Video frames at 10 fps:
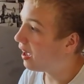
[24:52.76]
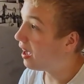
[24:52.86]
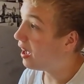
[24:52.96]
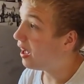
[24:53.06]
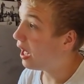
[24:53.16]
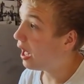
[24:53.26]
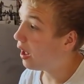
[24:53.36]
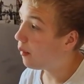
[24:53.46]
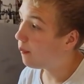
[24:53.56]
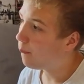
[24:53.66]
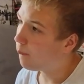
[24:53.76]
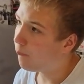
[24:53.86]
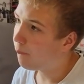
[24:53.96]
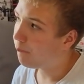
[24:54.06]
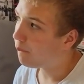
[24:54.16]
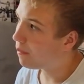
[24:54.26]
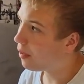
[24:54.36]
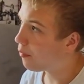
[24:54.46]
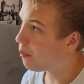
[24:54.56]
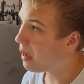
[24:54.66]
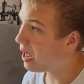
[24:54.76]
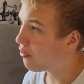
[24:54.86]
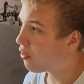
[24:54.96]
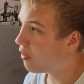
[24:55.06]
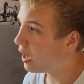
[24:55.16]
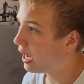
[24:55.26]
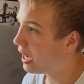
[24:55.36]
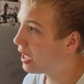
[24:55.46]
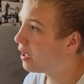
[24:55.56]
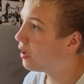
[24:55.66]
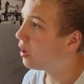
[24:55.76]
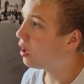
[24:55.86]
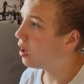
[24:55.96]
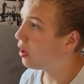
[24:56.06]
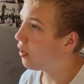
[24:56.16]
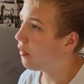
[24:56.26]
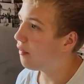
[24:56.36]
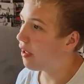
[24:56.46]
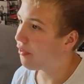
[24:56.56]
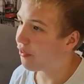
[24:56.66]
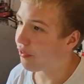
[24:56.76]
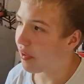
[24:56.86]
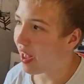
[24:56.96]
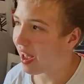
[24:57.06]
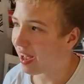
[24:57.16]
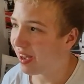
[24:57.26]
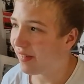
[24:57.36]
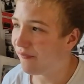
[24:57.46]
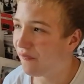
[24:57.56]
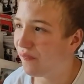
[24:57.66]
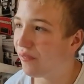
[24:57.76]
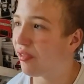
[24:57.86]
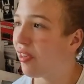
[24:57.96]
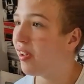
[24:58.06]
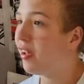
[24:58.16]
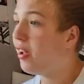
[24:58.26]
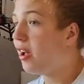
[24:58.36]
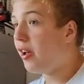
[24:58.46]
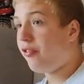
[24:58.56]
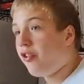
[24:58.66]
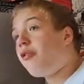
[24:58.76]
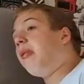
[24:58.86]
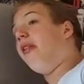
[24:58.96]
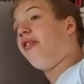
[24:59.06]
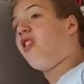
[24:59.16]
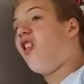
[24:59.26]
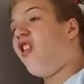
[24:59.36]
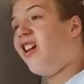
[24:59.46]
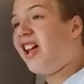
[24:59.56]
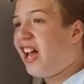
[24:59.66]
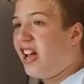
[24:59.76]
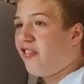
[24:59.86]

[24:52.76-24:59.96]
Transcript: Um, just been doing a lot of lessons today. Yeah. I just watched Lion King